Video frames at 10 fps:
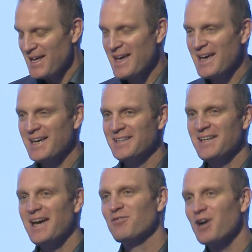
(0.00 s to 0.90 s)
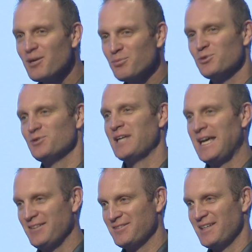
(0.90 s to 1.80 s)
And they have carpool
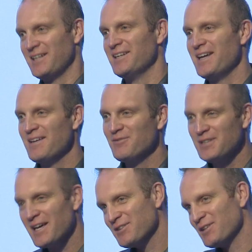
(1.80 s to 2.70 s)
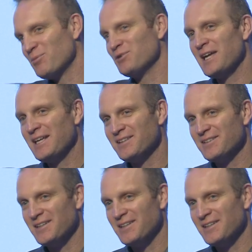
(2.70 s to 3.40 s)
lanes there. And when you have the double line